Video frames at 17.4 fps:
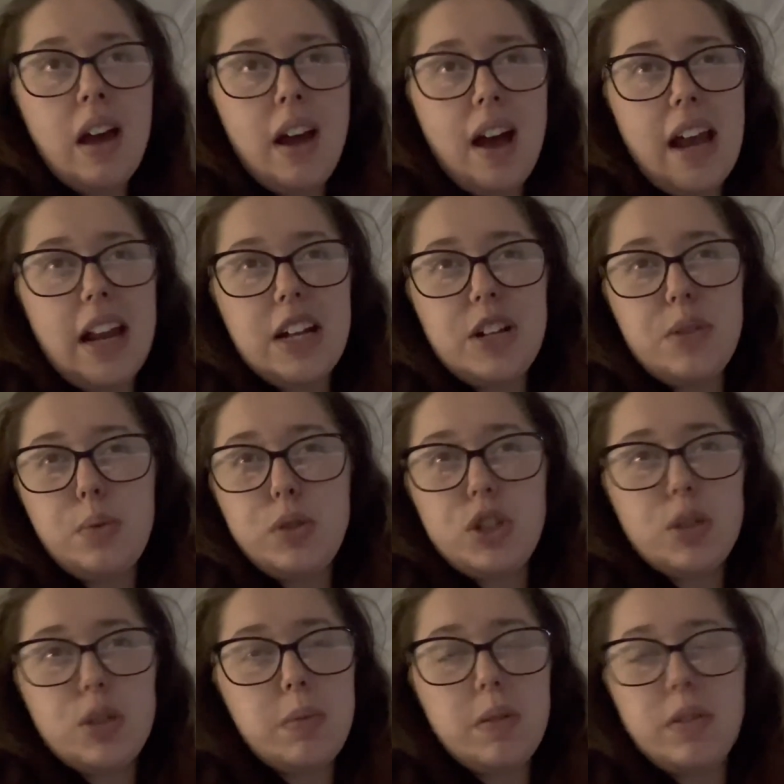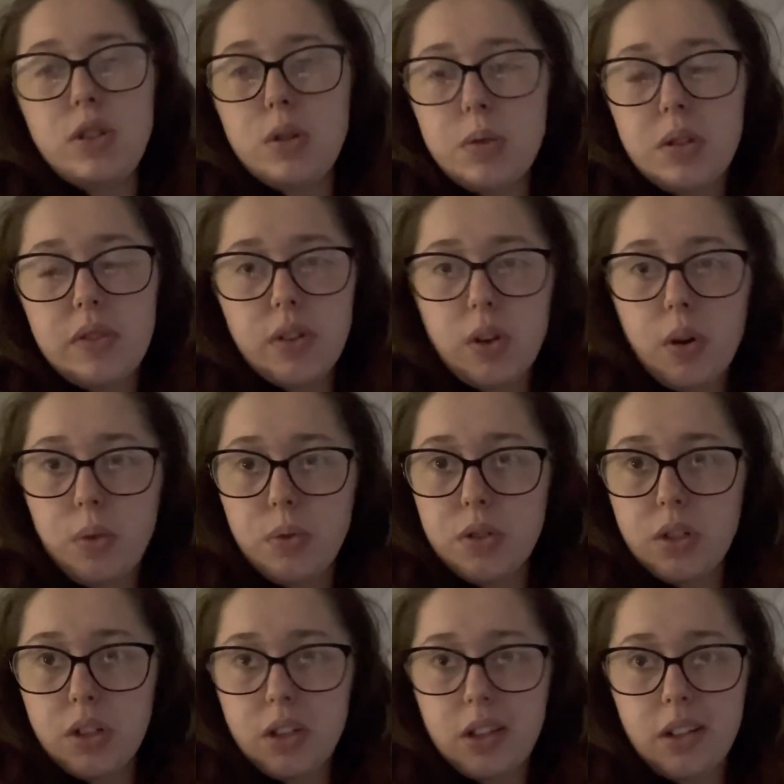and it would just be too difficult
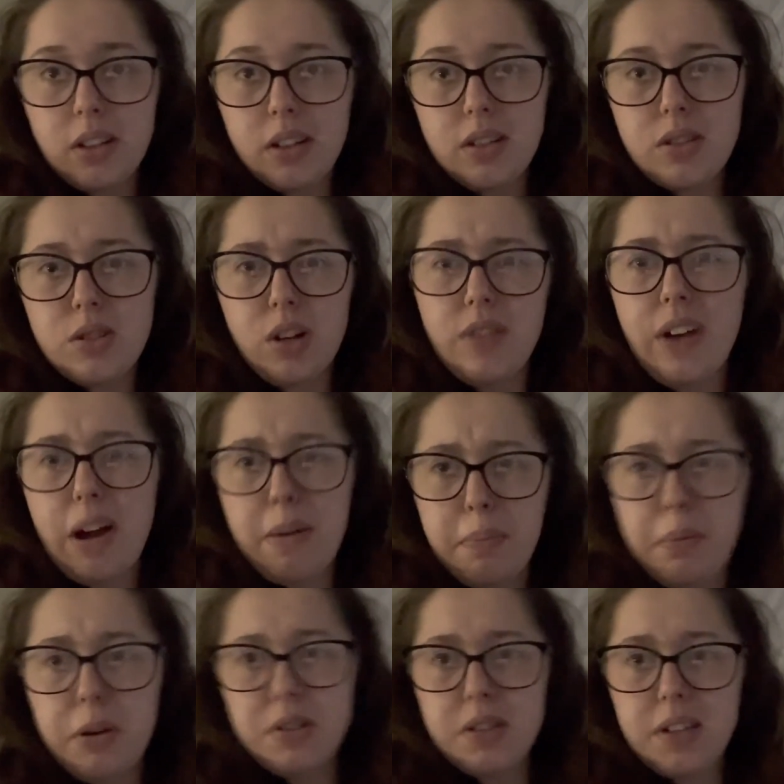to start a five person